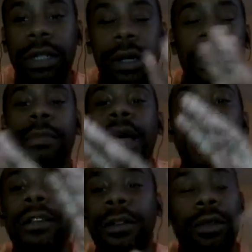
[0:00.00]

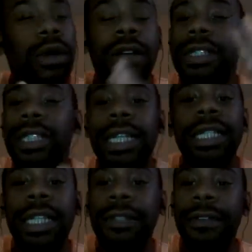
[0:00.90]
everybody, whoever
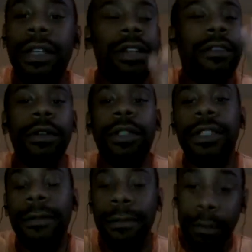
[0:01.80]
sees this video in the future,
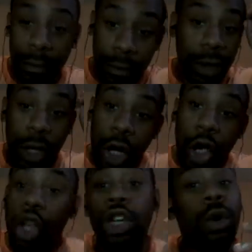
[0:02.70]

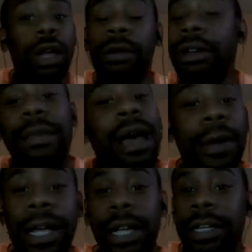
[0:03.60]
don't come to my
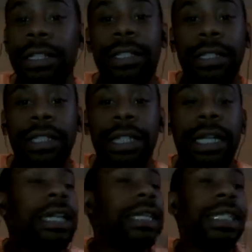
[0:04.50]
page
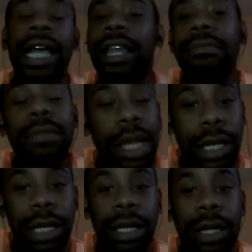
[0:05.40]
telling
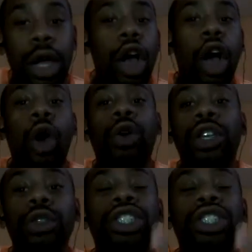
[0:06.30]
me, oh, you